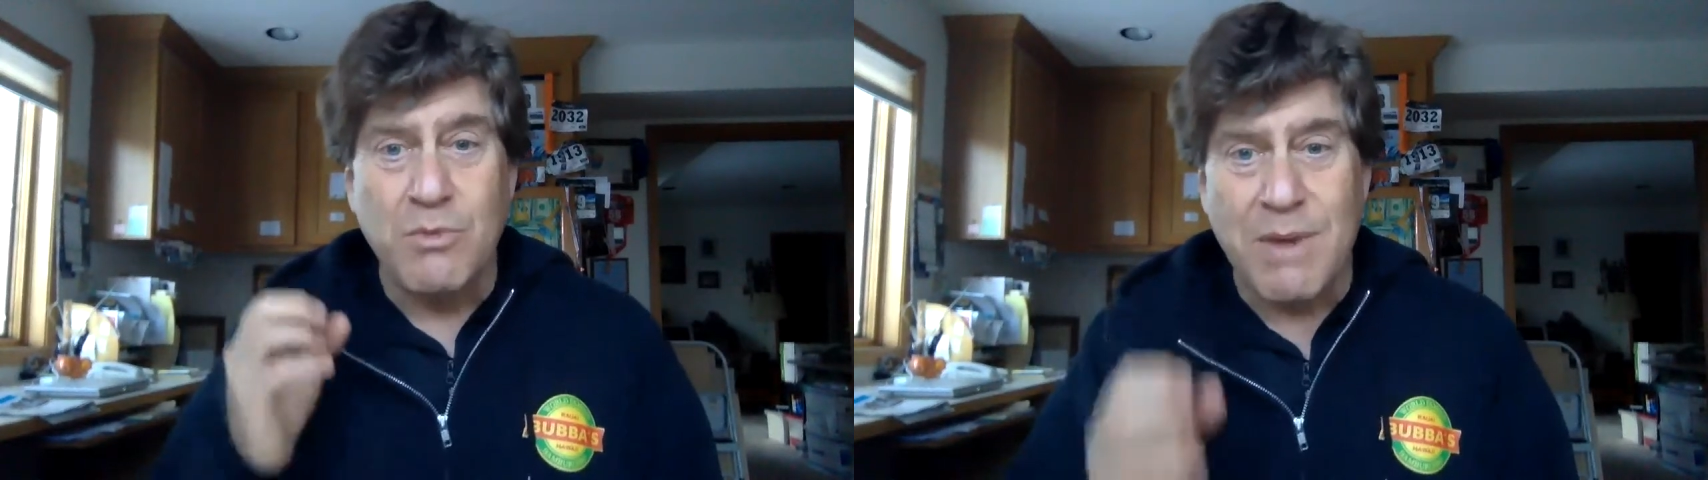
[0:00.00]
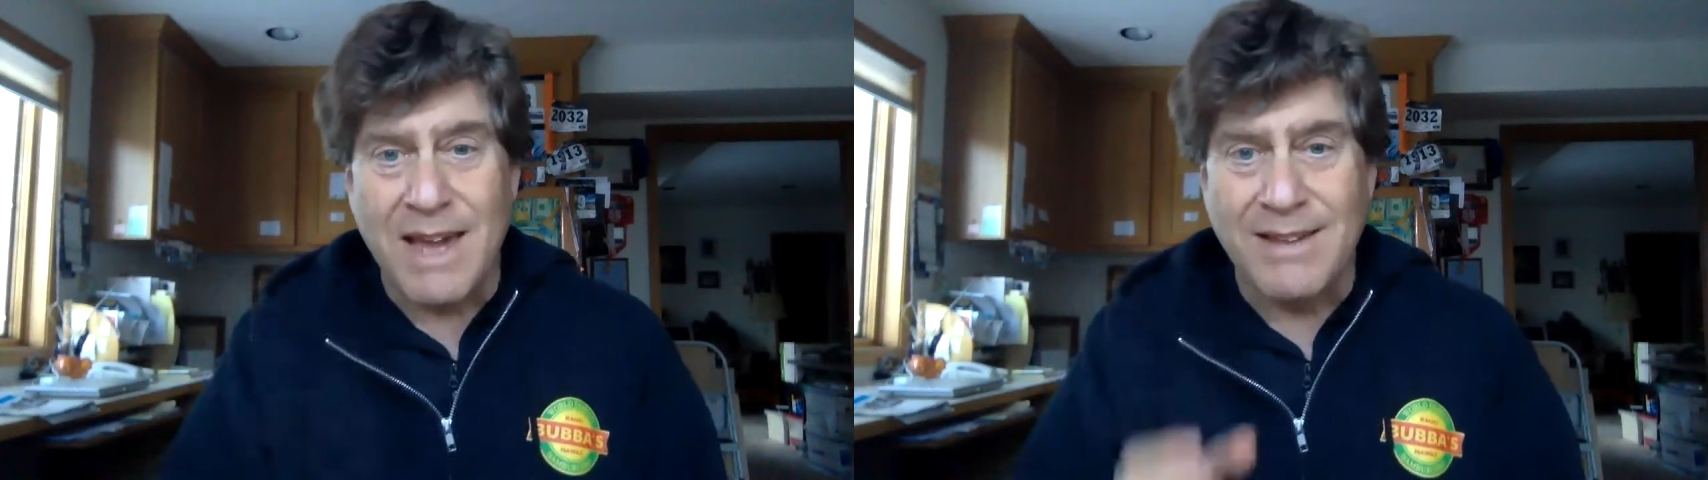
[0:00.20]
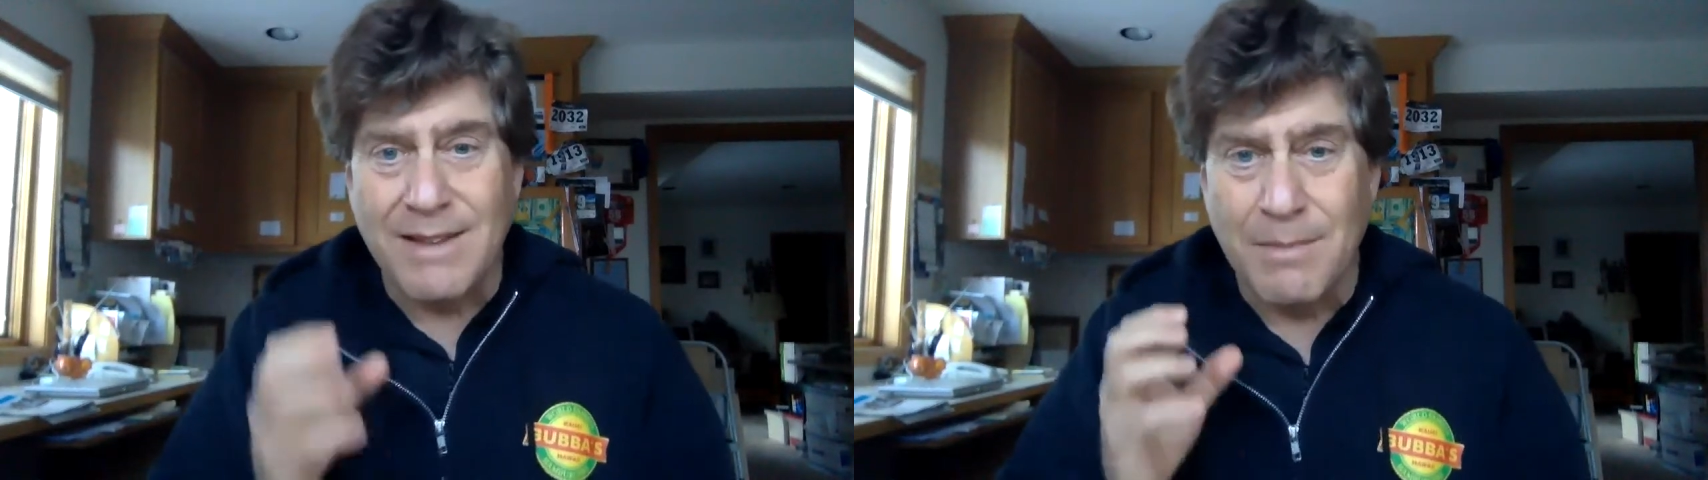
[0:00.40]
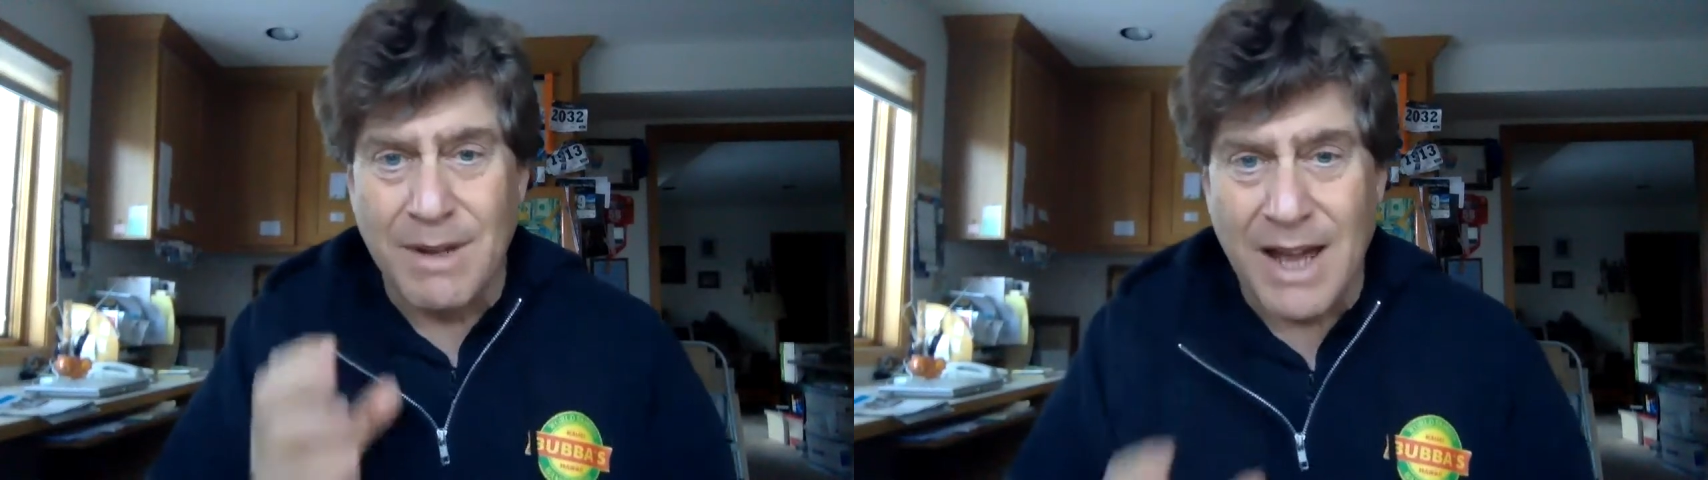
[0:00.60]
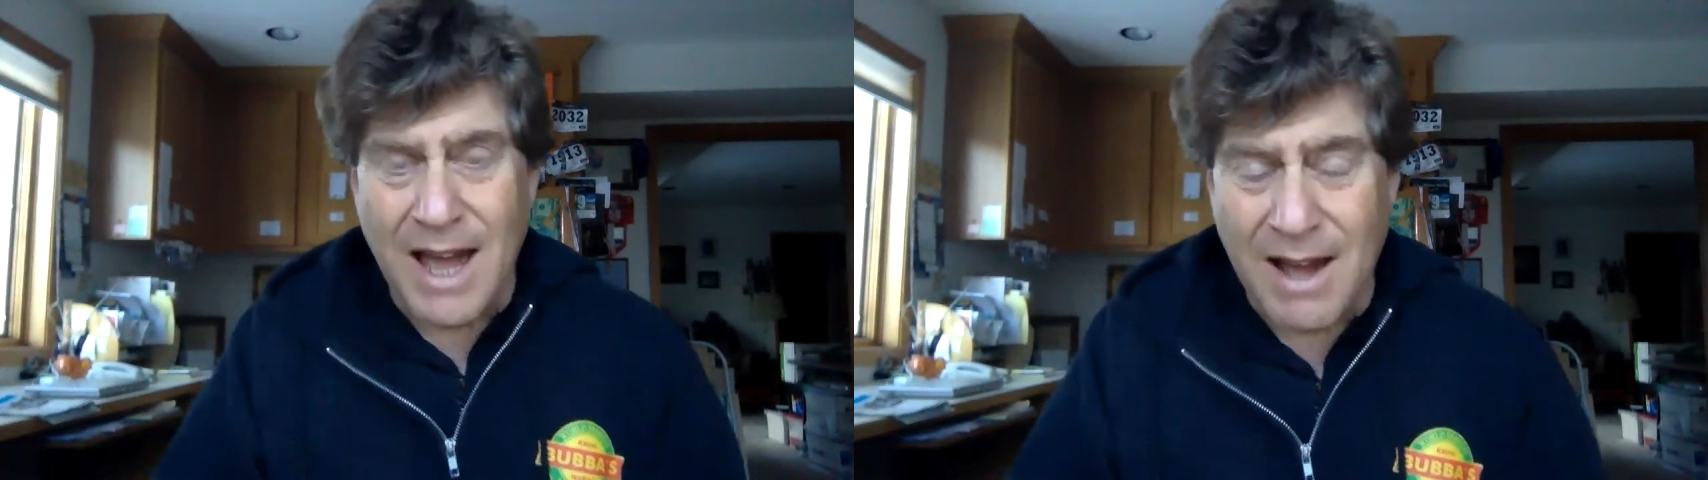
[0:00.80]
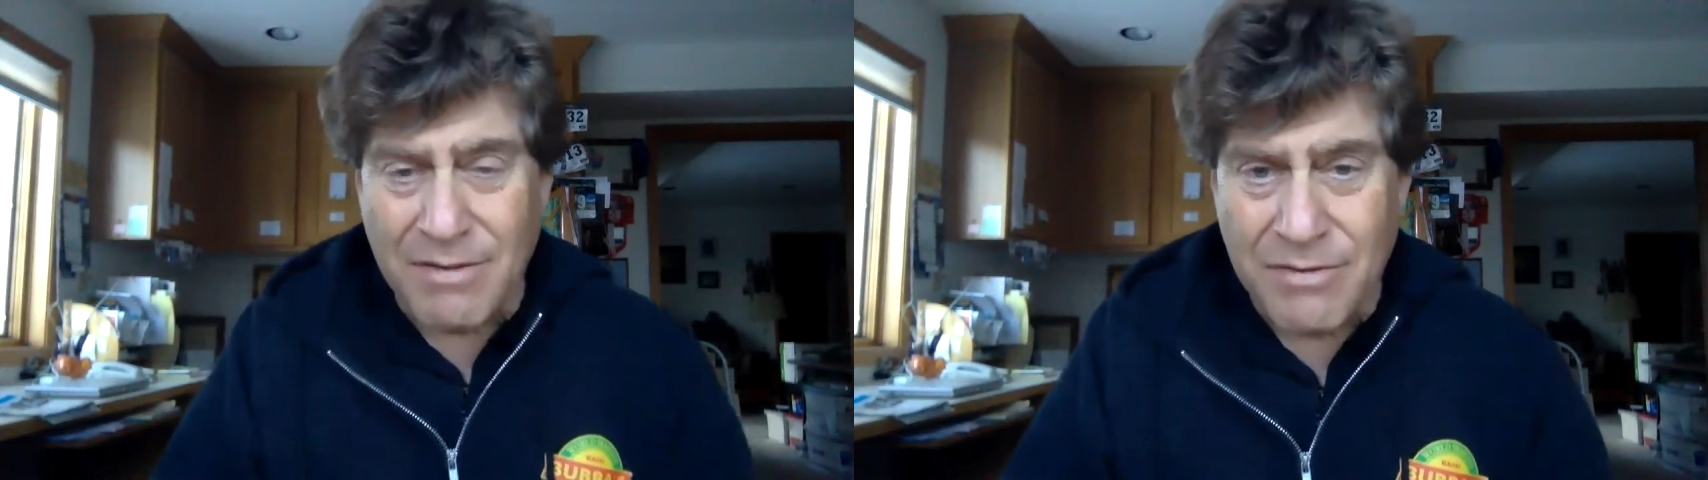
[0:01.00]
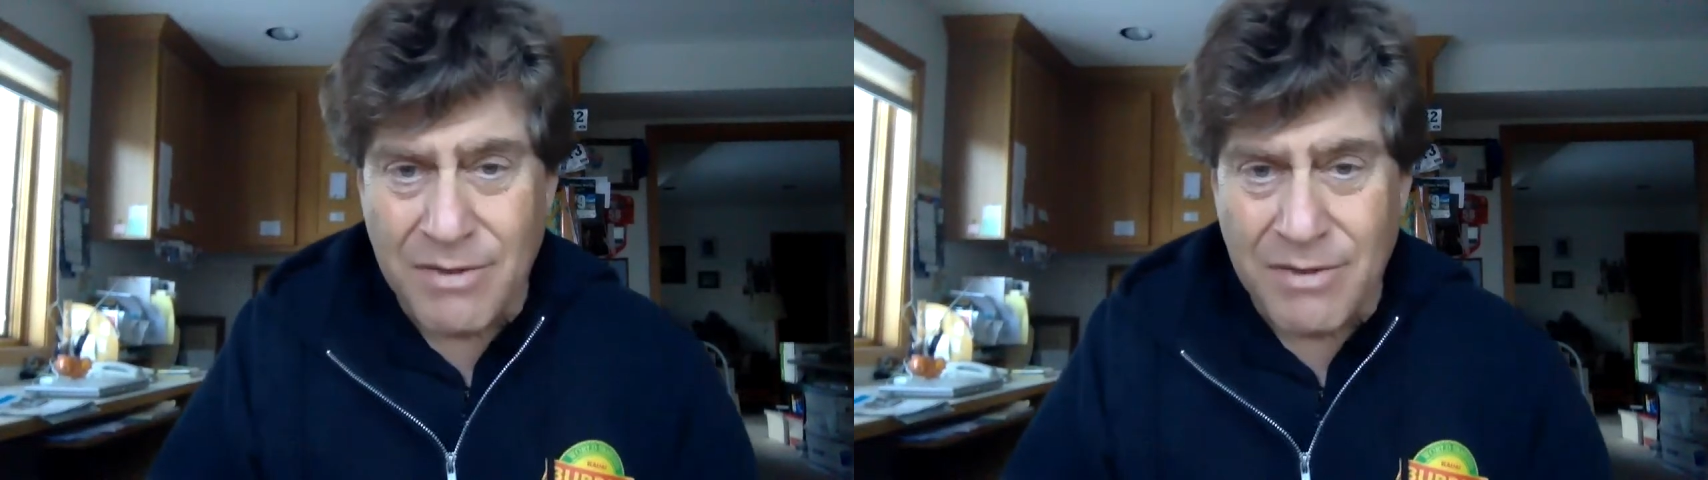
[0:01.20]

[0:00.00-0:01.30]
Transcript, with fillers: make them laugh